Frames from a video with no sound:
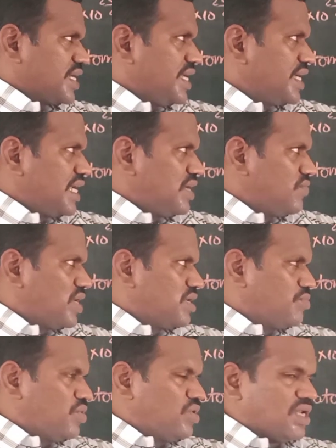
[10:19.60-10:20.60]
taken
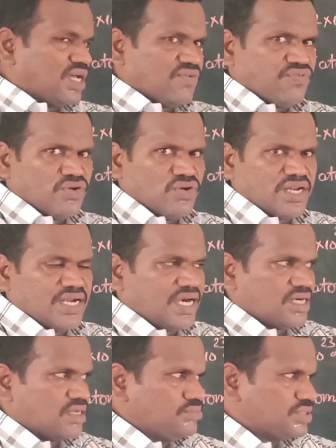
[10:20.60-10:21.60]
1 mole of fluorine
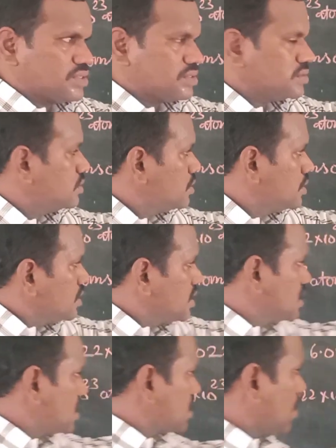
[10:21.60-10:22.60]
atoms,
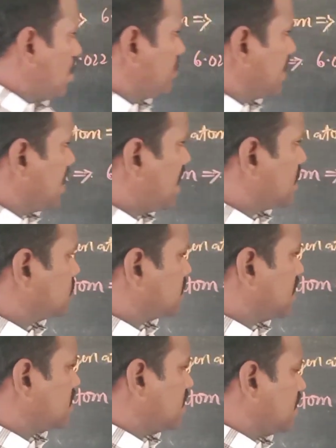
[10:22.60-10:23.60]
in that how many atoms
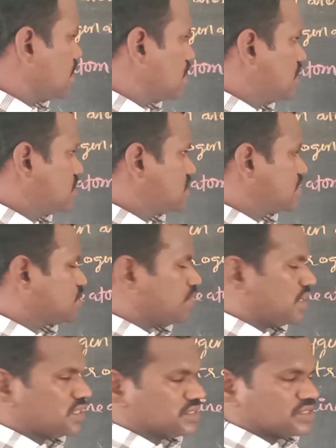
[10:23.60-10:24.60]
are there?
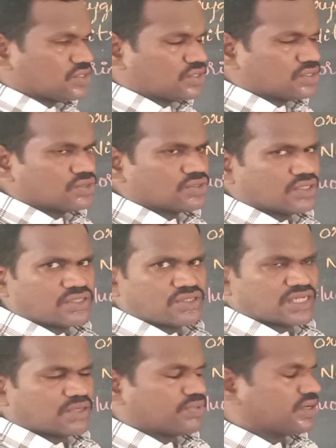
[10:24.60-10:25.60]
6.022 into
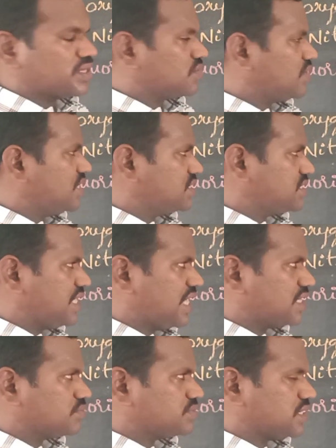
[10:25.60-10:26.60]
10 power 23
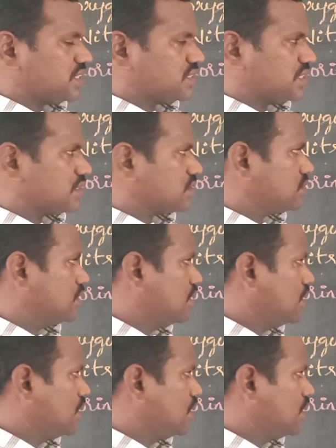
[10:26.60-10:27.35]
atoms are there.